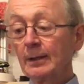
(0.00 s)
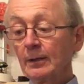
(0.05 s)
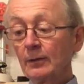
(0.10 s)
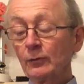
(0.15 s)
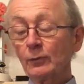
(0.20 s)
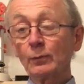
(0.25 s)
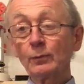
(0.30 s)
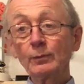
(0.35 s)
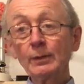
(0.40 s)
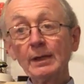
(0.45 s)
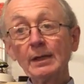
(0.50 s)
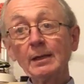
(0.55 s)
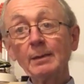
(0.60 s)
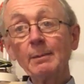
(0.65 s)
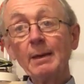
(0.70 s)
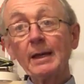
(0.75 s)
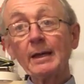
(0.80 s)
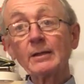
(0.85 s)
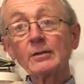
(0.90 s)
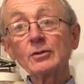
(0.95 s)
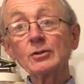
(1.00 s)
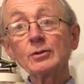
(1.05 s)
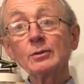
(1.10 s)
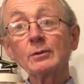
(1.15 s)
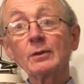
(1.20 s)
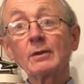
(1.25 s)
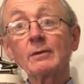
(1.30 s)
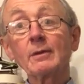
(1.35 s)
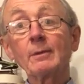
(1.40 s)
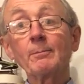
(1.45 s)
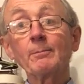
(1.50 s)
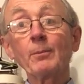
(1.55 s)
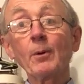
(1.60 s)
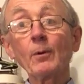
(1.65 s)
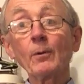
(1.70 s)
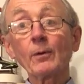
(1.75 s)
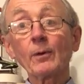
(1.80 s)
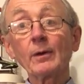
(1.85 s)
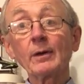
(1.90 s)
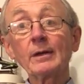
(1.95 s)
So really making sure that the
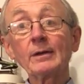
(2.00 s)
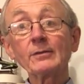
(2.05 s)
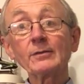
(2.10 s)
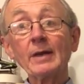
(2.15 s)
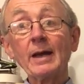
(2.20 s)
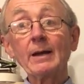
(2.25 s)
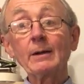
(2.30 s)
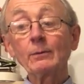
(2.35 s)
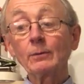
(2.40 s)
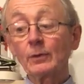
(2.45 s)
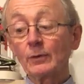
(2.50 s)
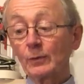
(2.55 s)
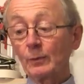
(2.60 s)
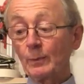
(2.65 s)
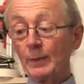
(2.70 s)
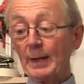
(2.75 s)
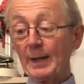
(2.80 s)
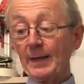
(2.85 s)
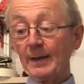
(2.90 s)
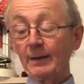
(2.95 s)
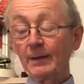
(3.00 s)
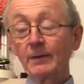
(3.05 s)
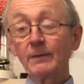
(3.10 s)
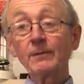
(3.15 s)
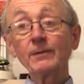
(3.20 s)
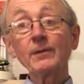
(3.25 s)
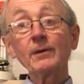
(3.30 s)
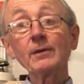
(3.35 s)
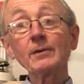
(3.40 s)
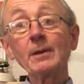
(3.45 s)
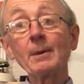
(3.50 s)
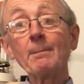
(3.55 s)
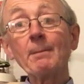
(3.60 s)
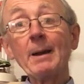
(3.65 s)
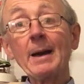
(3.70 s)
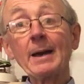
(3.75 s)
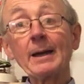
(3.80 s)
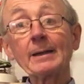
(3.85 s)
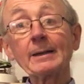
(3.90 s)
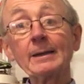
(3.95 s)
bottle is out of the way further
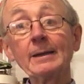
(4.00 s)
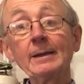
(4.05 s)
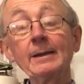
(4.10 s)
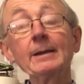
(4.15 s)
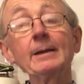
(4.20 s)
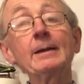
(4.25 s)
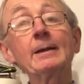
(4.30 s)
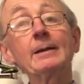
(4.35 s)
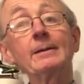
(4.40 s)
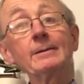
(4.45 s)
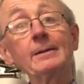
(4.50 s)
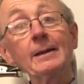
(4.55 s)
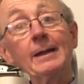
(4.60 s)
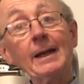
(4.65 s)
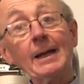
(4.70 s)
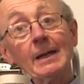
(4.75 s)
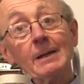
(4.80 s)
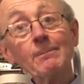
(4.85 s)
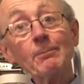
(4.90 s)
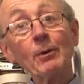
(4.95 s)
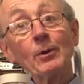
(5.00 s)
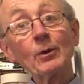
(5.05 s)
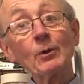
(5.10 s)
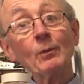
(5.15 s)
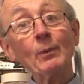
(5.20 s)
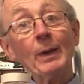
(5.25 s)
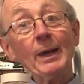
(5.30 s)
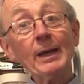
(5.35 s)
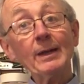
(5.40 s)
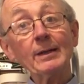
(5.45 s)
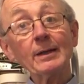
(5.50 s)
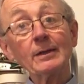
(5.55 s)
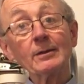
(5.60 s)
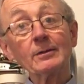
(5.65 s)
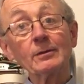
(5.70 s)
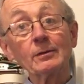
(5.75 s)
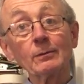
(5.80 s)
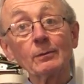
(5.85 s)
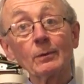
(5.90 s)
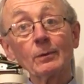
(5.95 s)
back, and that anybody waiting
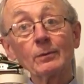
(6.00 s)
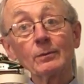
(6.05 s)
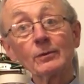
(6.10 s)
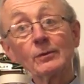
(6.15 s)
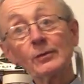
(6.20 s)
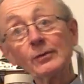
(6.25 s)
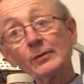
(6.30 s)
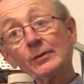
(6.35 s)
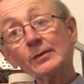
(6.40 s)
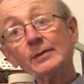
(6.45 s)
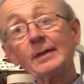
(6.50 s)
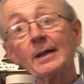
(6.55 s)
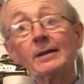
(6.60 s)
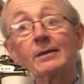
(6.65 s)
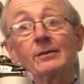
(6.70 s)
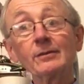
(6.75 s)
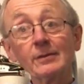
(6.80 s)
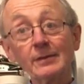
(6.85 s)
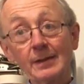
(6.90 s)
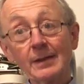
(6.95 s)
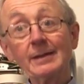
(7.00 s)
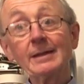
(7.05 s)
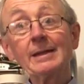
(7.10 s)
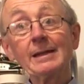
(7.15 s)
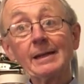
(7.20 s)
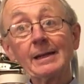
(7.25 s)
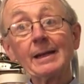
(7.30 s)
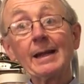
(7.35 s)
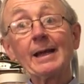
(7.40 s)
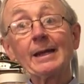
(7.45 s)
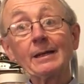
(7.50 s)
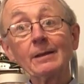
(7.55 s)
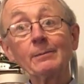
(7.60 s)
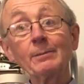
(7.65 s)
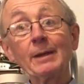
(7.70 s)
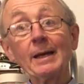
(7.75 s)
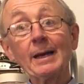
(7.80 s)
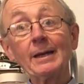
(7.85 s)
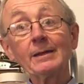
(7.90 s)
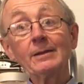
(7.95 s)
to launch stands in a neat line
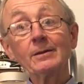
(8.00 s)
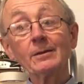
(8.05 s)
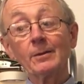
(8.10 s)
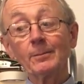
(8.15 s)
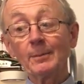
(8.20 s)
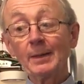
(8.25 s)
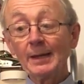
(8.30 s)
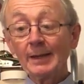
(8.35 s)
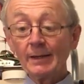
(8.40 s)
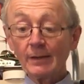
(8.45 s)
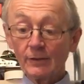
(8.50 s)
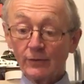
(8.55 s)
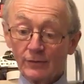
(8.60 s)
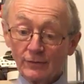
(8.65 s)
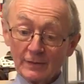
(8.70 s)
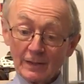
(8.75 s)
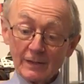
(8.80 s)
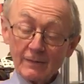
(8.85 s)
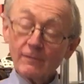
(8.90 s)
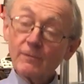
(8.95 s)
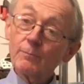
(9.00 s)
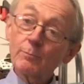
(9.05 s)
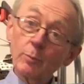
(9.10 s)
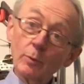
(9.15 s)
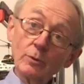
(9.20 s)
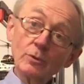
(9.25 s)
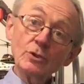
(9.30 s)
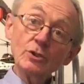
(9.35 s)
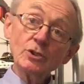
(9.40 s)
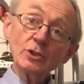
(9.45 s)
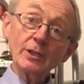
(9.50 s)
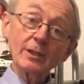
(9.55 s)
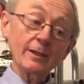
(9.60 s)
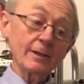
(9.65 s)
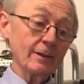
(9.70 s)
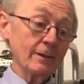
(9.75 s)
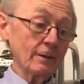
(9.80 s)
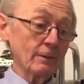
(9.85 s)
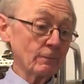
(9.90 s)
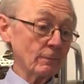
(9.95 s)
behind them instead of bunching
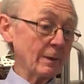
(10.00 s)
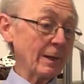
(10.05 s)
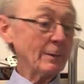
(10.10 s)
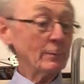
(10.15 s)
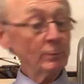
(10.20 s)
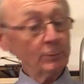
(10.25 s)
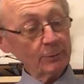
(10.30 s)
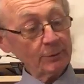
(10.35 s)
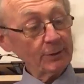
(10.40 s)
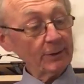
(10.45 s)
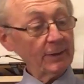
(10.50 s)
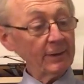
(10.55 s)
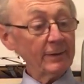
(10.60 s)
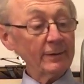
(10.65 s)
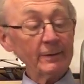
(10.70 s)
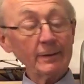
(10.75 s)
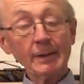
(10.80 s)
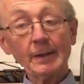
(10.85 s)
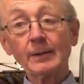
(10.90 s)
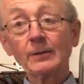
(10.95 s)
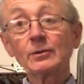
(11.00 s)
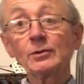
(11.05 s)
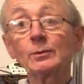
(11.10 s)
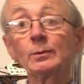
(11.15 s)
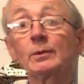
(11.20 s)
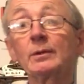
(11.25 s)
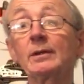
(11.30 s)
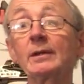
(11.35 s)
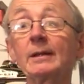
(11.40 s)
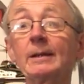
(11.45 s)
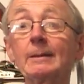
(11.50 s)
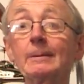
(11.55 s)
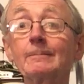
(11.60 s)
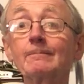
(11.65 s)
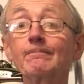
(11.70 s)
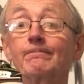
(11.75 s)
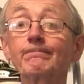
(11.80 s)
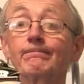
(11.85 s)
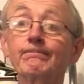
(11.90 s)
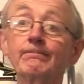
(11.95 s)
around the actual
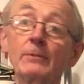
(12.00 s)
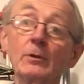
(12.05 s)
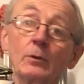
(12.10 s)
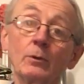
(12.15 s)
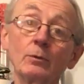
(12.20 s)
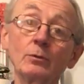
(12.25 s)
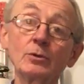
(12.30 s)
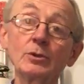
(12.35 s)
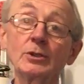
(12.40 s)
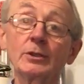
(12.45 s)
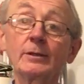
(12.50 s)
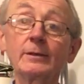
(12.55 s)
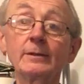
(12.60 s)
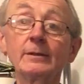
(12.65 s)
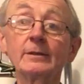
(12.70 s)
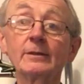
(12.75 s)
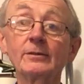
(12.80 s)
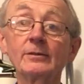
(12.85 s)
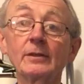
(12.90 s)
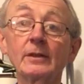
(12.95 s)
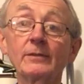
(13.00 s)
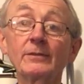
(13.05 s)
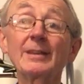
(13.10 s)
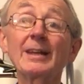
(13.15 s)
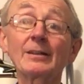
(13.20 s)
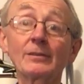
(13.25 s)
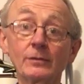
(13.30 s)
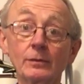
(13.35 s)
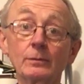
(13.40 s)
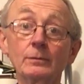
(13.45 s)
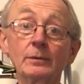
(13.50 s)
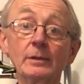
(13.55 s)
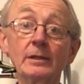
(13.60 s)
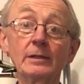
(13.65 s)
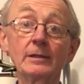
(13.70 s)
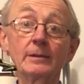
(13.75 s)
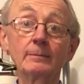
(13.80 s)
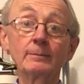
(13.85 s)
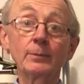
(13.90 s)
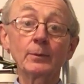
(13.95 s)
launcher itself. That's a
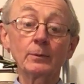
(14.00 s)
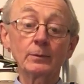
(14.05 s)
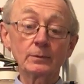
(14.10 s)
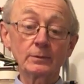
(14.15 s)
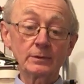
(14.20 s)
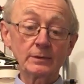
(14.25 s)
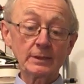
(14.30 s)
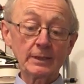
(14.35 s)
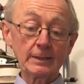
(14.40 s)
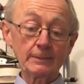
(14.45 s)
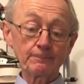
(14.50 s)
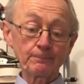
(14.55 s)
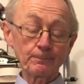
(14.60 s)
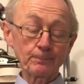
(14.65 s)
really important thing.